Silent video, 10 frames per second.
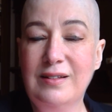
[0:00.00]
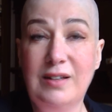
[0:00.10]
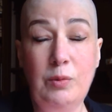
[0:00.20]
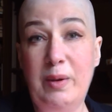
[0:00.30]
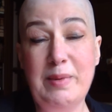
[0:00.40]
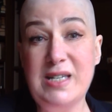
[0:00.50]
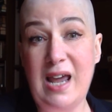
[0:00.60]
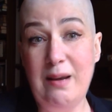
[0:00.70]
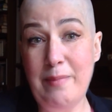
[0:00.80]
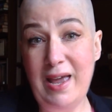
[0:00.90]
that we must
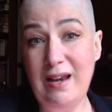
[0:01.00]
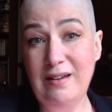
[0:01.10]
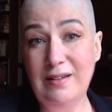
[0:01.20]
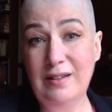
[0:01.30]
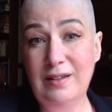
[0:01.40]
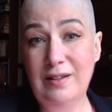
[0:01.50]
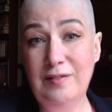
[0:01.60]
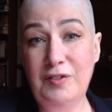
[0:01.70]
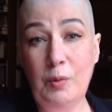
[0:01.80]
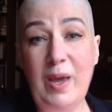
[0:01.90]
hate men
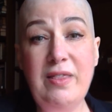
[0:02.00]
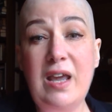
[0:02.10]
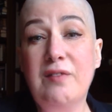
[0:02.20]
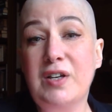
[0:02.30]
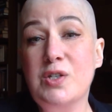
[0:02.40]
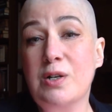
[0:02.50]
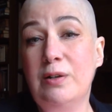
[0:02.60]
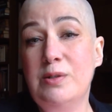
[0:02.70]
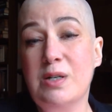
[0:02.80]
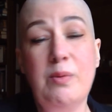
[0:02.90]
for the way they have
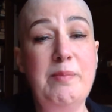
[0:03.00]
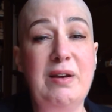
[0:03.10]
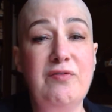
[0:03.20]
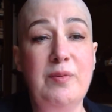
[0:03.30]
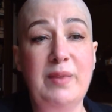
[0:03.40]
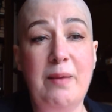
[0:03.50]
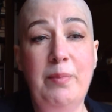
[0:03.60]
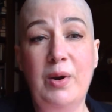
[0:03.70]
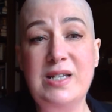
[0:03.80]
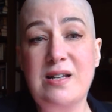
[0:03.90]
excluded women from their
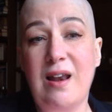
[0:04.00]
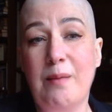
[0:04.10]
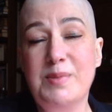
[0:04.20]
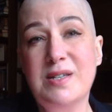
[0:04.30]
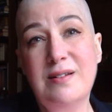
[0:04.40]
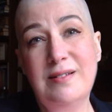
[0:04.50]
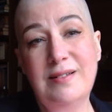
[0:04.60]
boys' clubs,